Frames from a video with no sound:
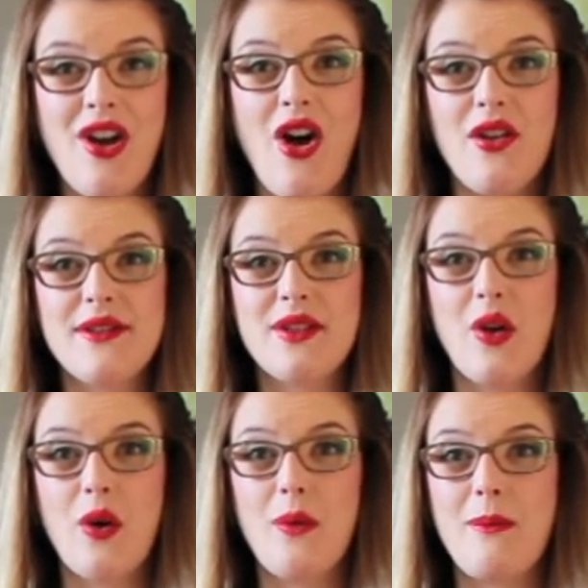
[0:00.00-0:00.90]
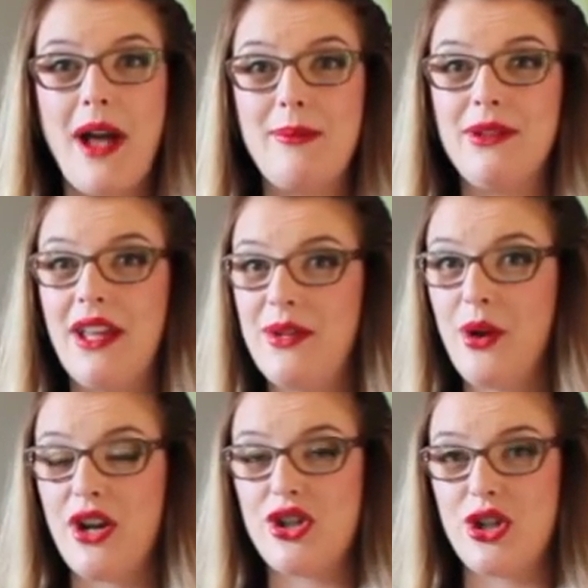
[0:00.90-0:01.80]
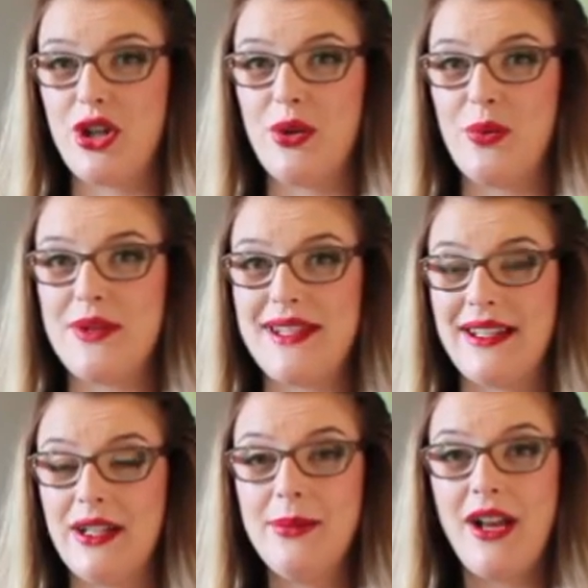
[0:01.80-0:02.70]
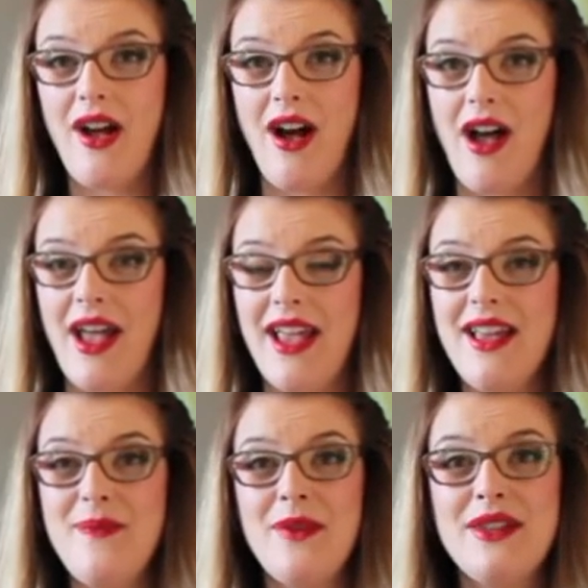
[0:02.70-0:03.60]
Also, my blood pressure was a little bit high.